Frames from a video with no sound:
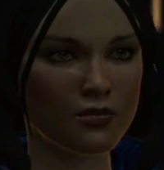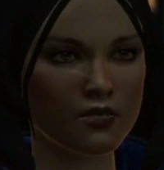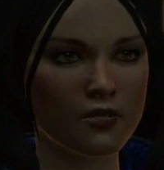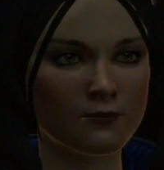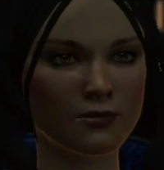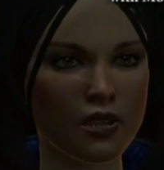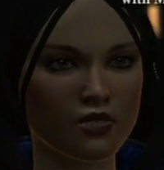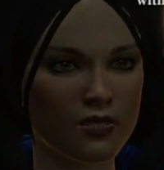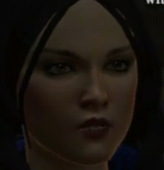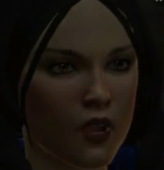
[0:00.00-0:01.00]
used to
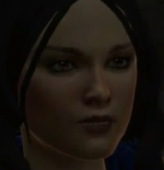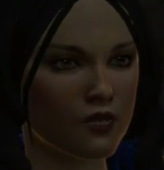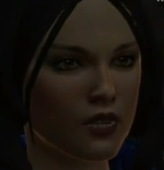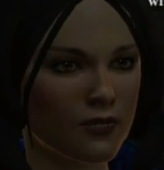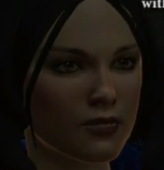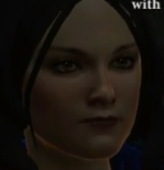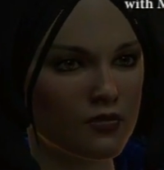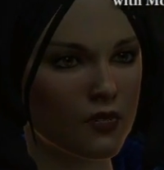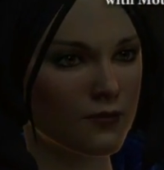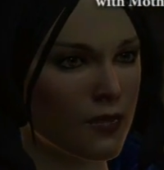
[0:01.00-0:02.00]
imagine what would have
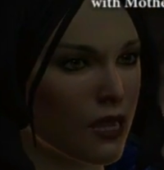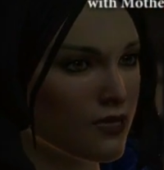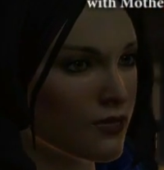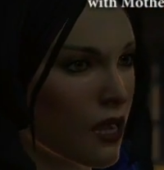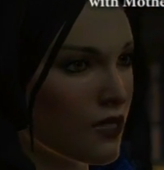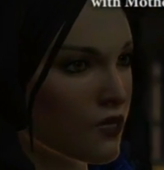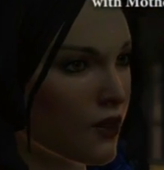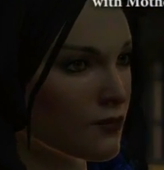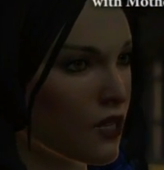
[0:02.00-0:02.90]
happened if I'd stayed with